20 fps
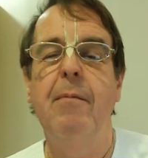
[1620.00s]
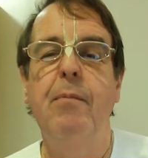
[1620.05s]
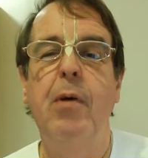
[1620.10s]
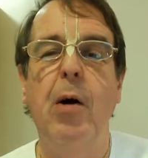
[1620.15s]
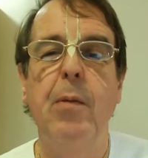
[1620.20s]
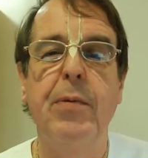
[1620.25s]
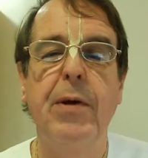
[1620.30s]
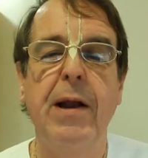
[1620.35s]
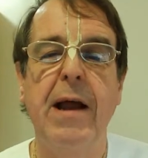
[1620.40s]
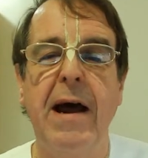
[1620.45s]

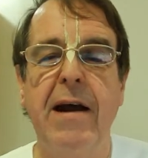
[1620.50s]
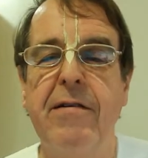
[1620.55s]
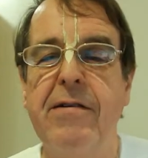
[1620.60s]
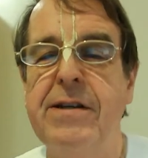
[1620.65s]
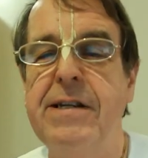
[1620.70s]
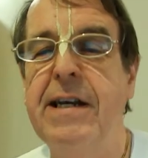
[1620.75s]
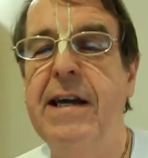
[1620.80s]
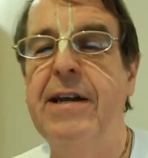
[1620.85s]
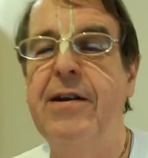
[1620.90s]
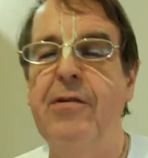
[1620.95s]

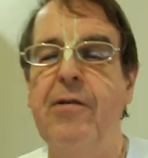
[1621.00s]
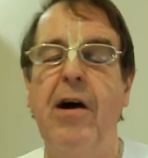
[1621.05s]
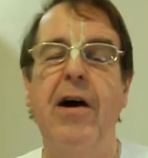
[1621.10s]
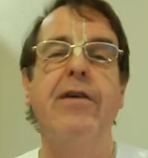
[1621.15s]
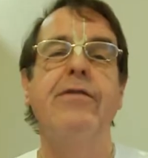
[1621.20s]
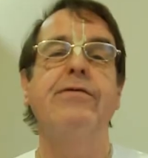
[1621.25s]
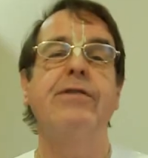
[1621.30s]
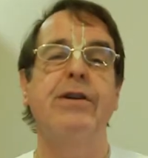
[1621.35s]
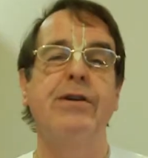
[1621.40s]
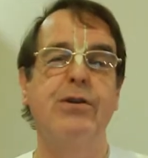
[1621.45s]
popularity at
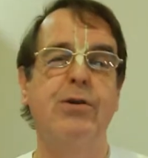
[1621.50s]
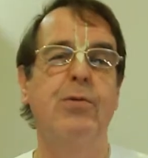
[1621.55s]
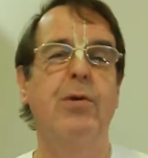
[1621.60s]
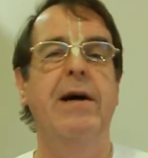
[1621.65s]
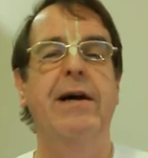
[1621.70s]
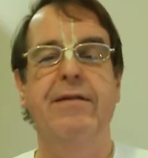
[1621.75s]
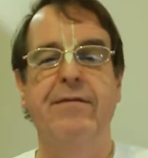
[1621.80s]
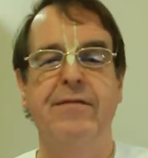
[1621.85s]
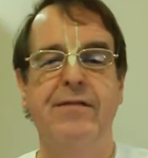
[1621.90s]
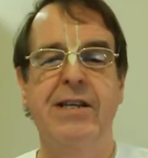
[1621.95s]
around
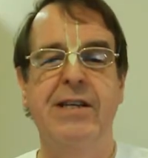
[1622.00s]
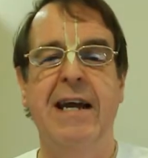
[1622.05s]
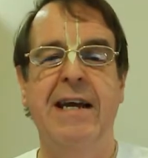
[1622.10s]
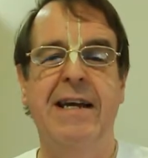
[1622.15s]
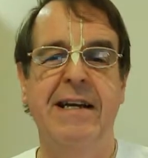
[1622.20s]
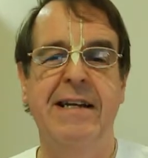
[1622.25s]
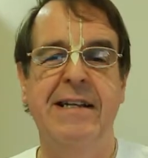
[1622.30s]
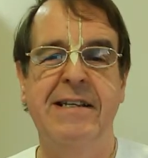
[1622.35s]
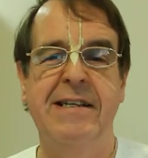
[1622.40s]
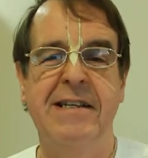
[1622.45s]
12
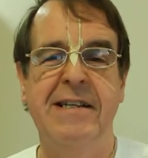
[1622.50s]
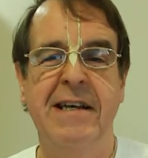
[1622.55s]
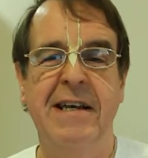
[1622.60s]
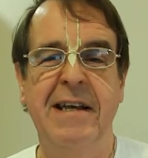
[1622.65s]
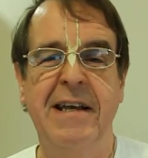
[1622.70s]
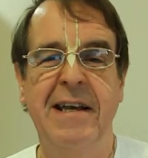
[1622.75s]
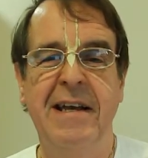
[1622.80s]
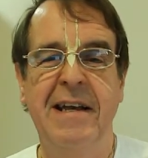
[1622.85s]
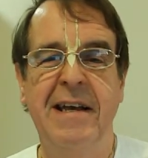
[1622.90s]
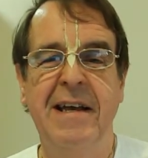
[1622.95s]
seconds.
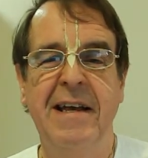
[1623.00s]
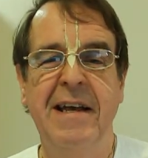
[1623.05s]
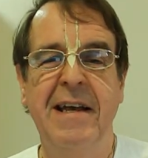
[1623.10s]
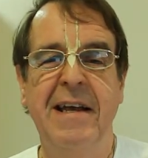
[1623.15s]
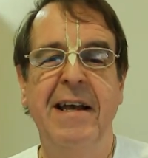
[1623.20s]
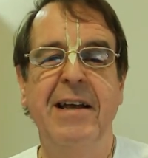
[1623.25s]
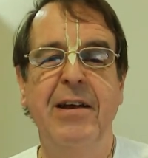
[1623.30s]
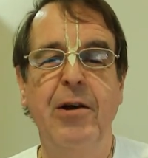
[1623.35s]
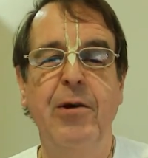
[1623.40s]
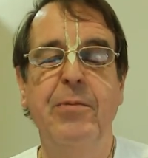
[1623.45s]

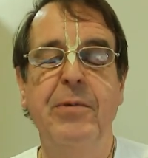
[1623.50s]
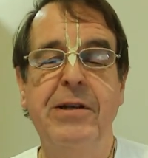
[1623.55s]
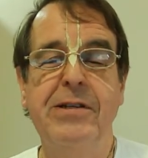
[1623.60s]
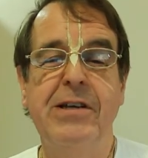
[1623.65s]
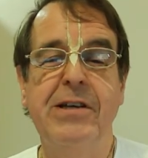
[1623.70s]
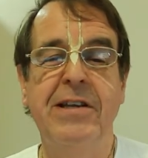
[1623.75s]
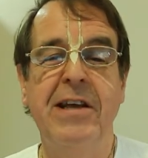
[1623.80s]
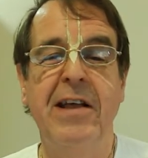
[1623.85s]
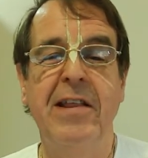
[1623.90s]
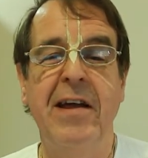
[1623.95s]
Humans,
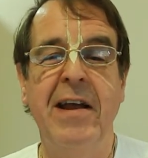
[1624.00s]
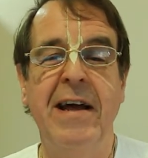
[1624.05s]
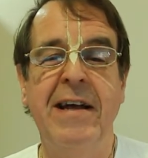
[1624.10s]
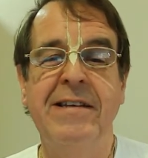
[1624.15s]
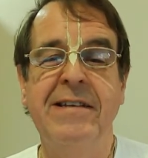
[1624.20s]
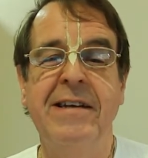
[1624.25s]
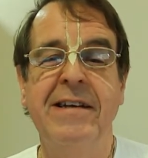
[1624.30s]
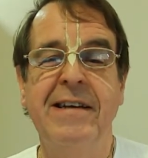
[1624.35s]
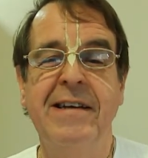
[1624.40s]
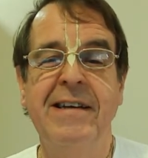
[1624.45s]
on the other
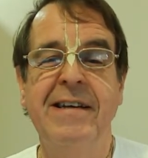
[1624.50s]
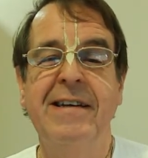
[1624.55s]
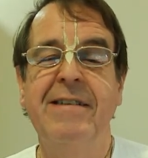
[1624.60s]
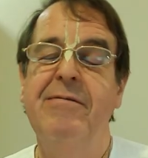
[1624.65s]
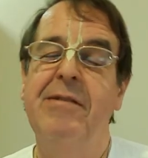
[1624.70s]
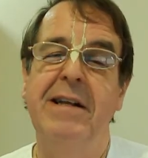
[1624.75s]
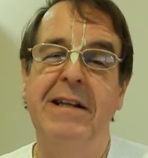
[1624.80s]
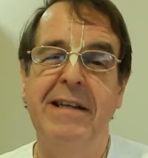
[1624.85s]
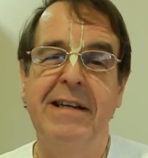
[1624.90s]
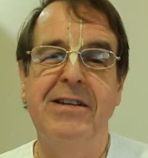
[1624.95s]
hand,
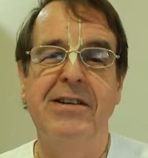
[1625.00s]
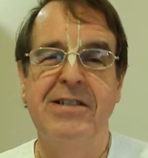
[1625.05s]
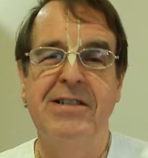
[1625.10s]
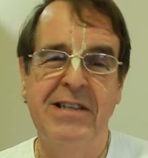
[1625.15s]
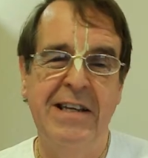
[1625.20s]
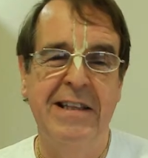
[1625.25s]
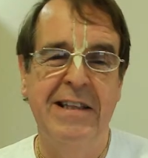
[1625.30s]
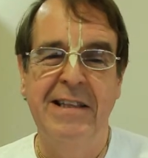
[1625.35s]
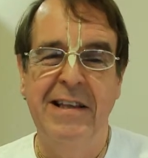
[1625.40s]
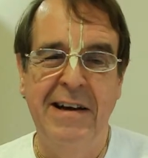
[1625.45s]
well, they just
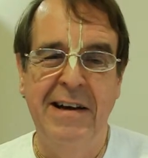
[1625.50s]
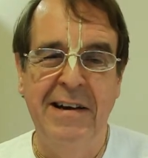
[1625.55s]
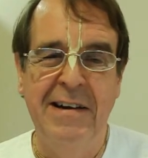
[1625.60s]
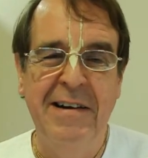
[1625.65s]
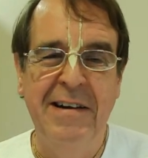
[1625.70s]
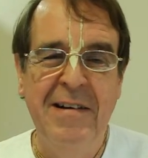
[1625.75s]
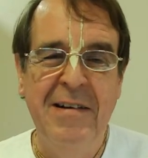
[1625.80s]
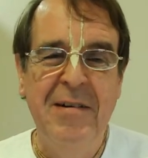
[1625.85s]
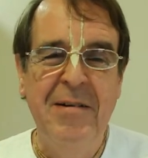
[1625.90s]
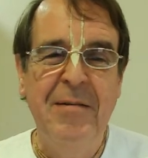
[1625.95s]
sit there.
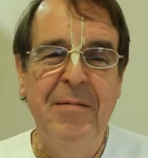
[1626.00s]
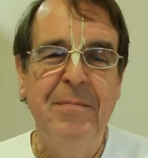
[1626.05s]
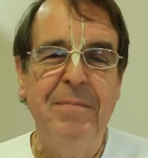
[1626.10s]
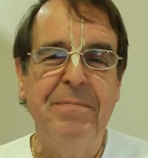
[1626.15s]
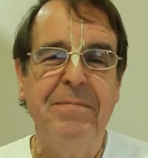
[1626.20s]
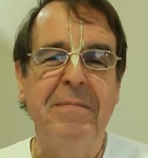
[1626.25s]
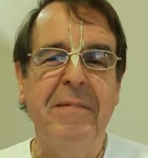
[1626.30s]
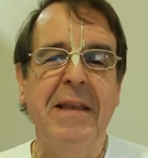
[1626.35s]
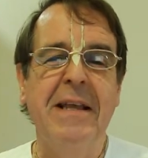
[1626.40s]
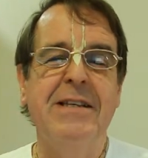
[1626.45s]

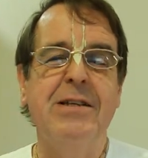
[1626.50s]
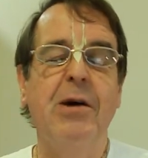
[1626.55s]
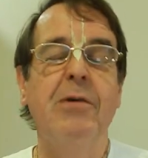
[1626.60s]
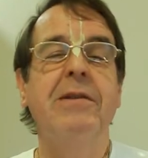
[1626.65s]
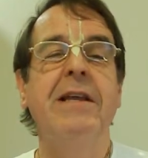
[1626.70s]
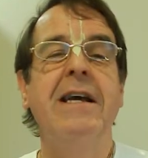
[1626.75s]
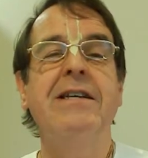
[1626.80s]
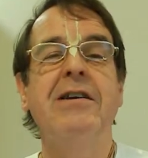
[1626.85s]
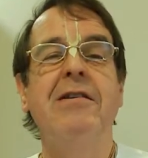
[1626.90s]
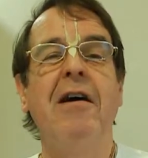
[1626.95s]
So
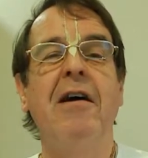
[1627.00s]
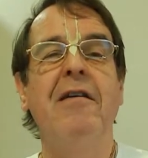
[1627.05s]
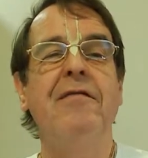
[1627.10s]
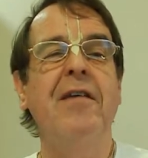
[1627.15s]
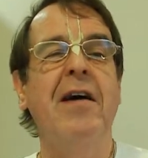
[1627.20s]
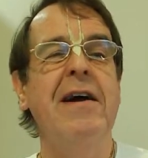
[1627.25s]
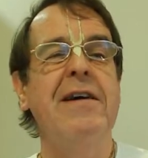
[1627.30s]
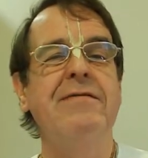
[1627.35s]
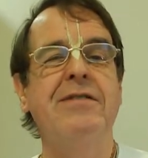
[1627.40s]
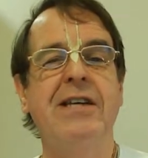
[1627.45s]
these are our 5